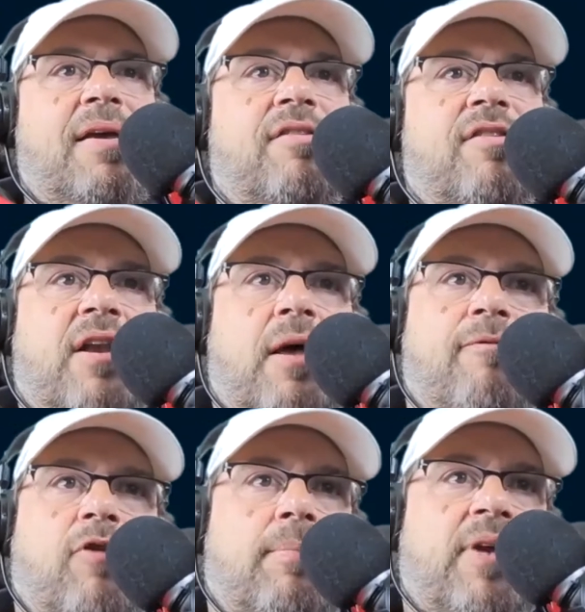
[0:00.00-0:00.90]
sign up
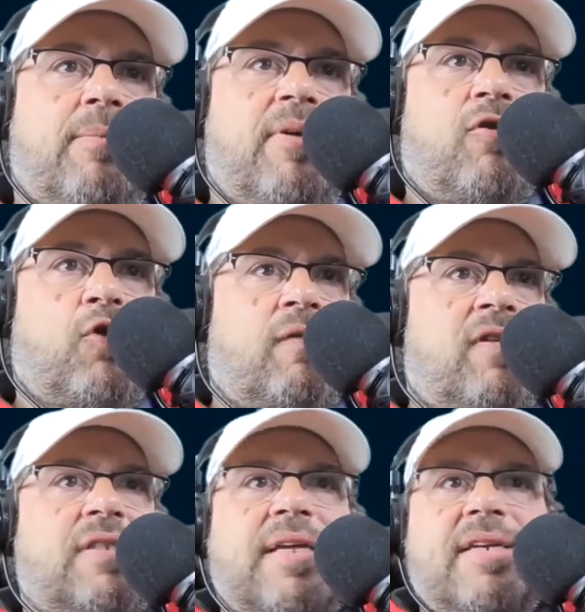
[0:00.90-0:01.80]
for a B2B
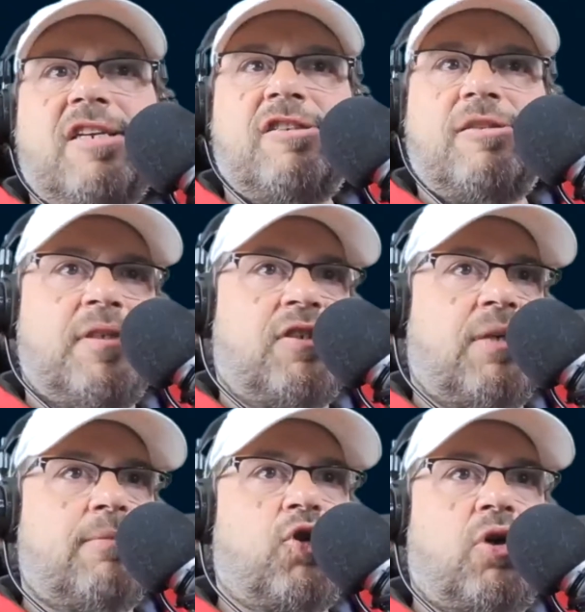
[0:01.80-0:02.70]
service that gives me
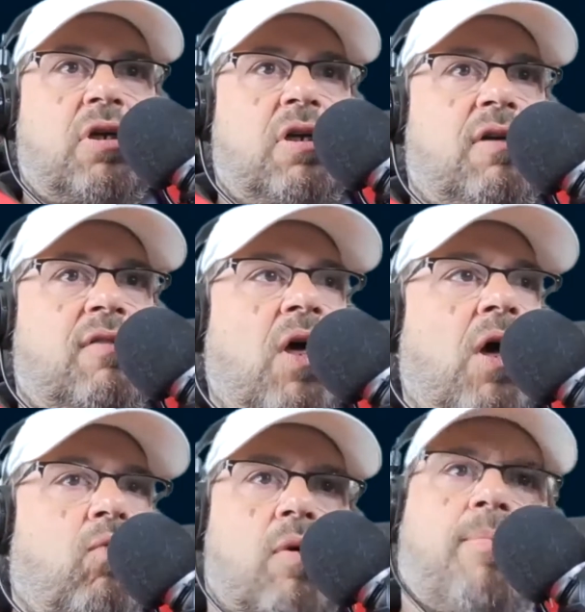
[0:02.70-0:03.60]
some sort of
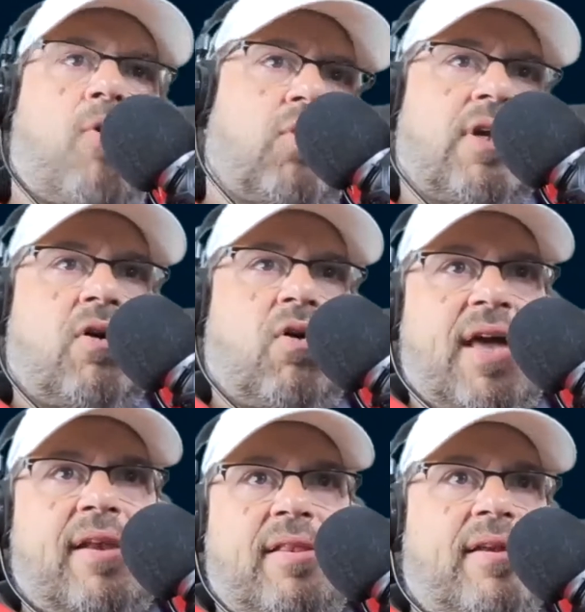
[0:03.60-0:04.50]
reporting or
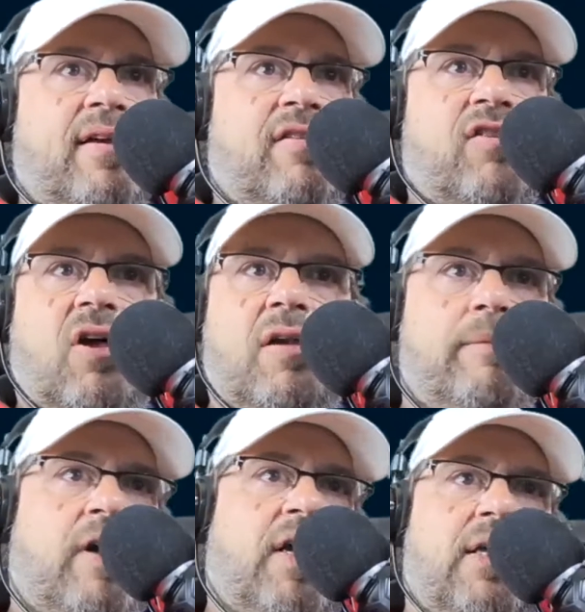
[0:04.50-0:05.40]
analytics on
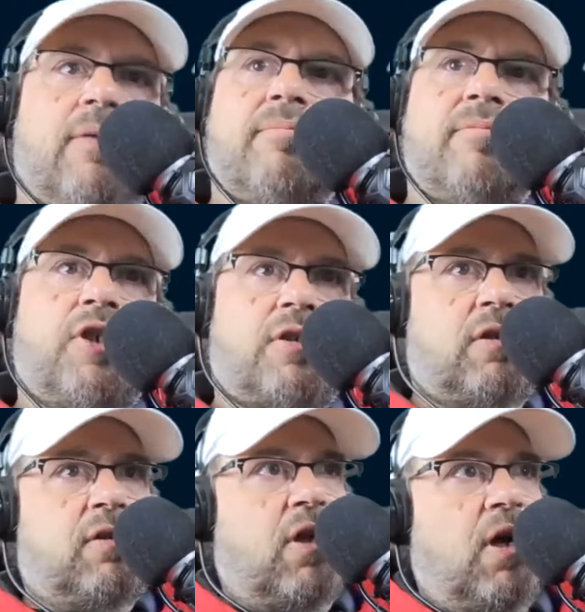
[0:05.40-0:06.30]
my
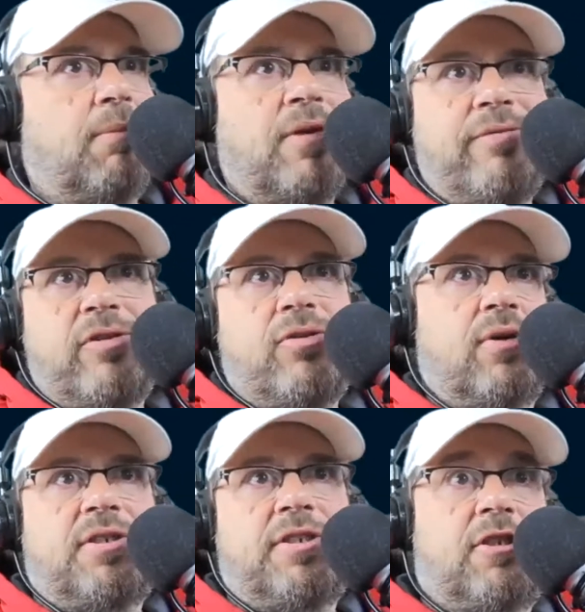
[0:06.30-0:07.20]
just-in-time inventory
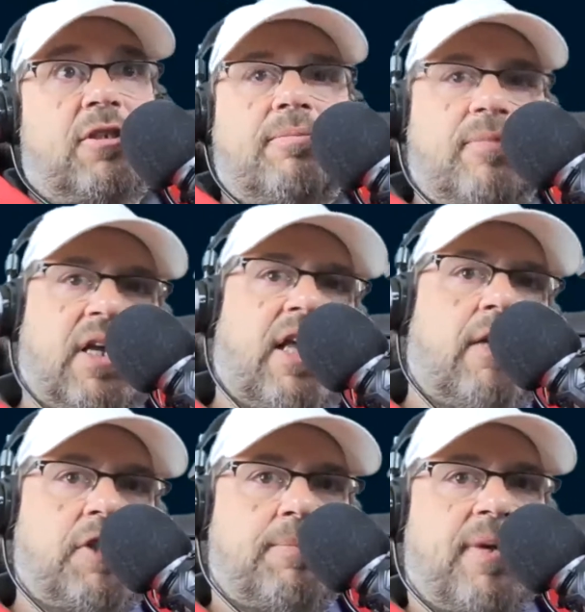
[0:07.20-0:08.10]
system. Again, I'm
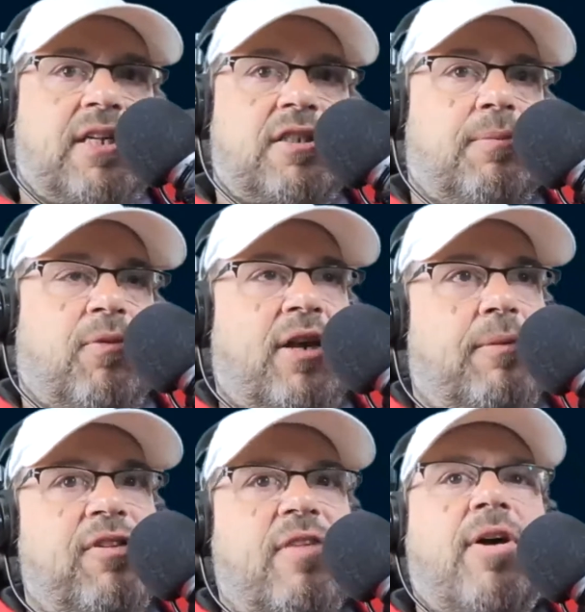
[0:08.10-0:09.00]
just making some random
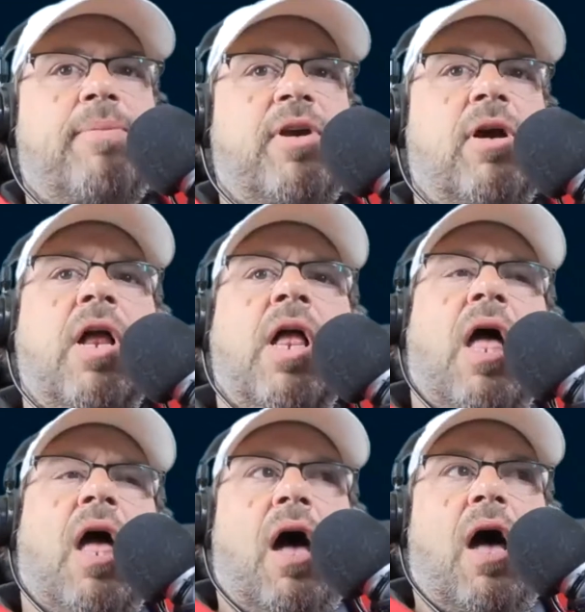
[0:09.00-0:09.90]
stuff up here.
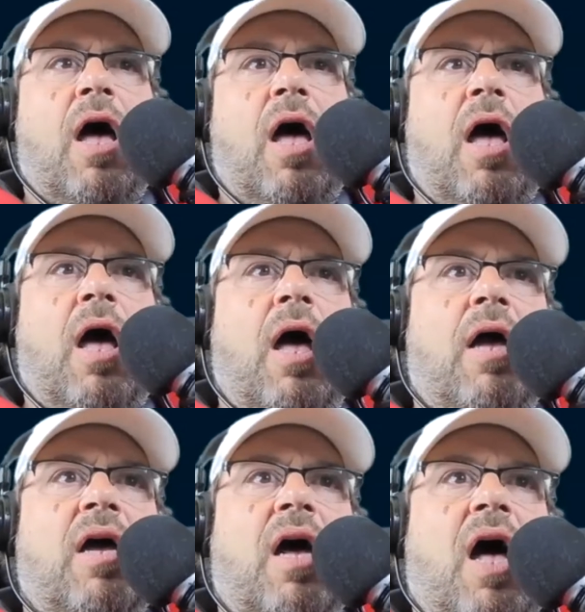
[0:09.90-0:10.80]

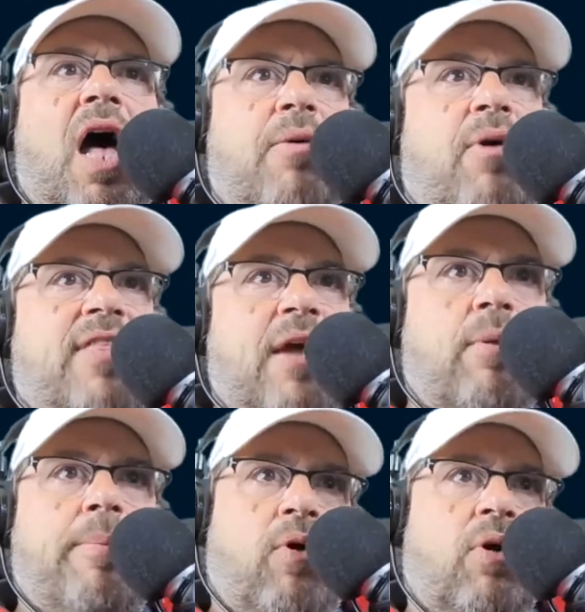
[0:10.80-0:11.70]
I want that
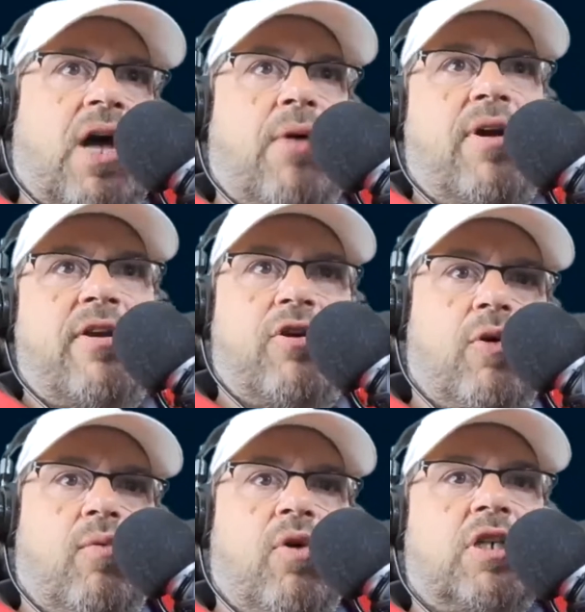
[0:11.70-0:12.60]
report. I want to know
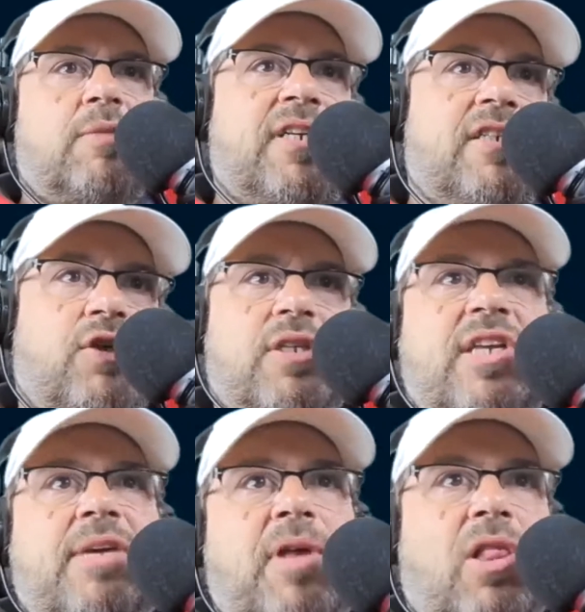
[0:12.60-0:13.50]
it works, but it's going to
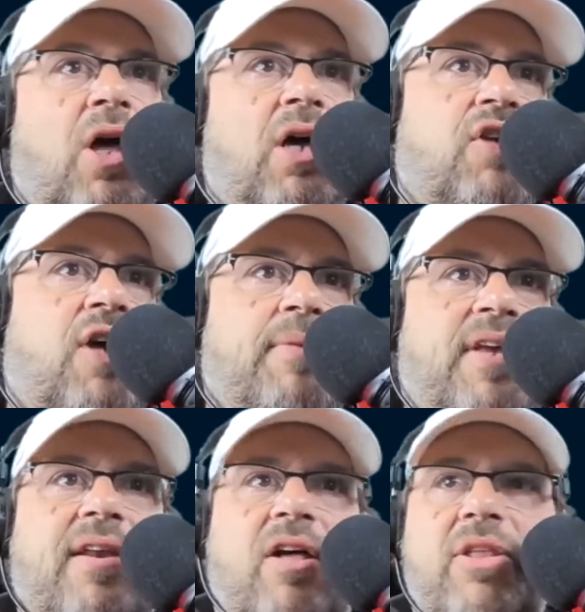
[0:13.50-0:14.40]
take me a long time to
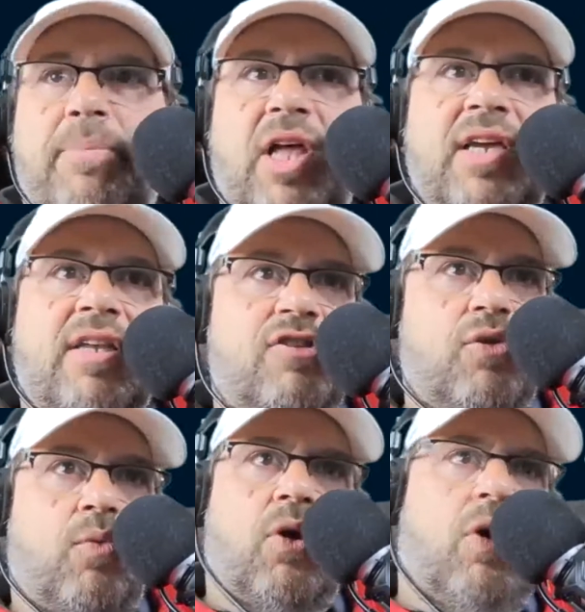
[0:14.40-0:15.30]
get all the plugins to
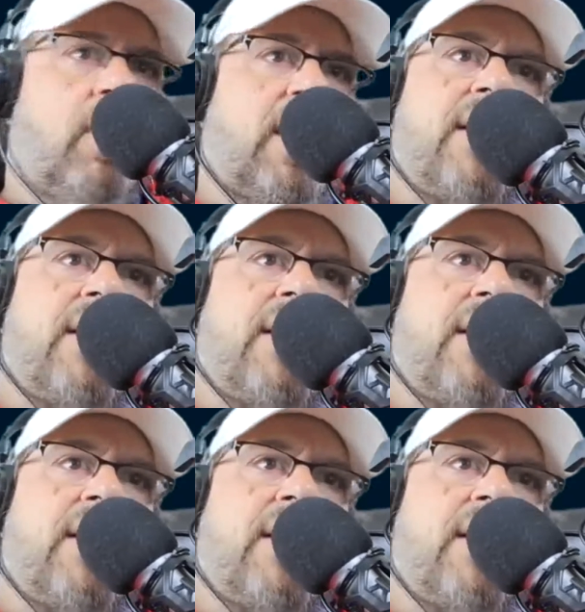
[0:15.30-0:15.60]
work and